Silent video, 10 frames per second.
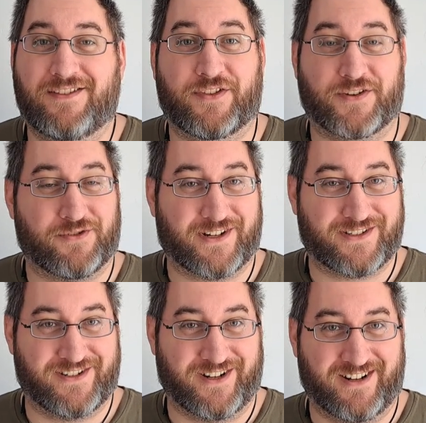the
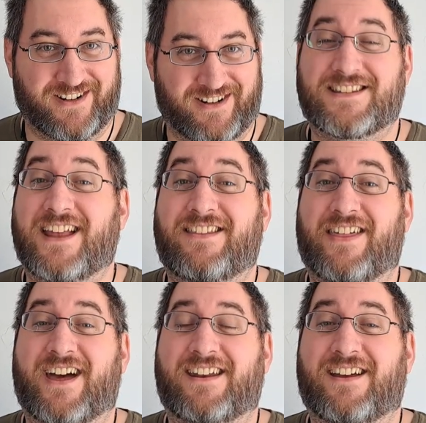trickster, said
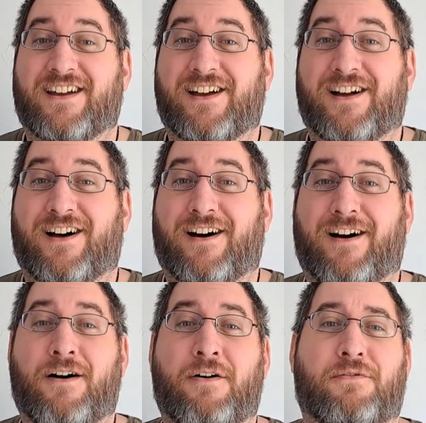that,
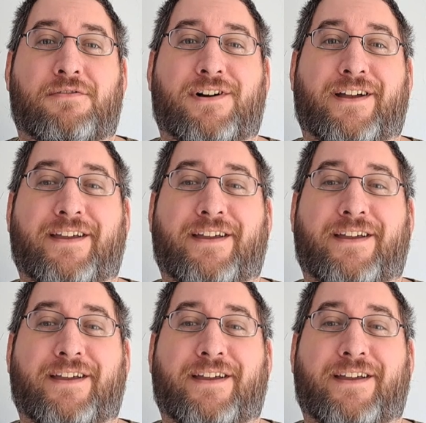"Oh,